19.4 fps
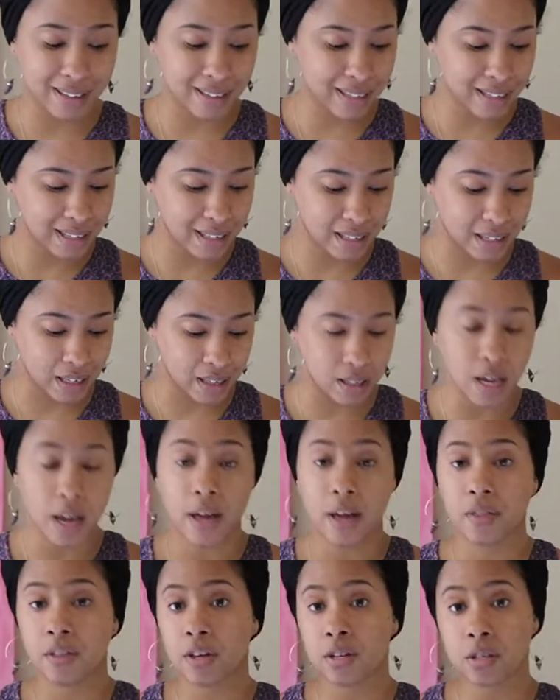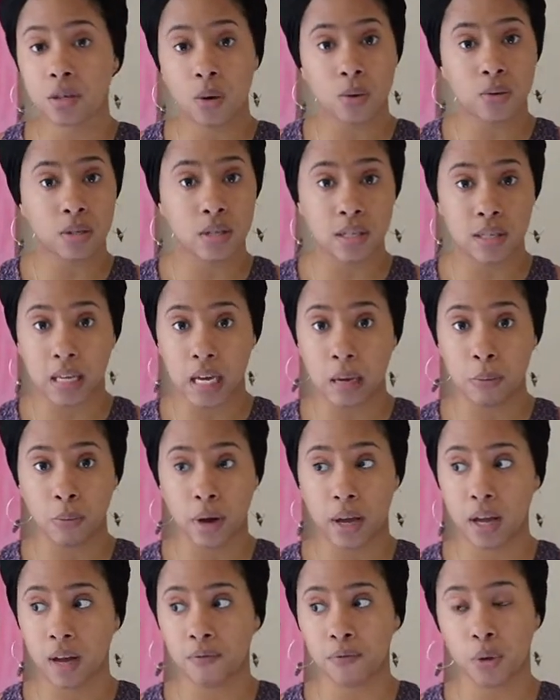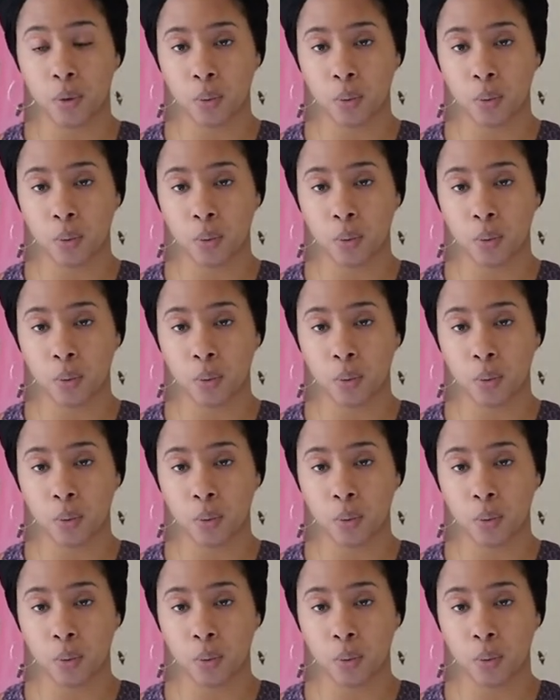assistance. This goes the same way if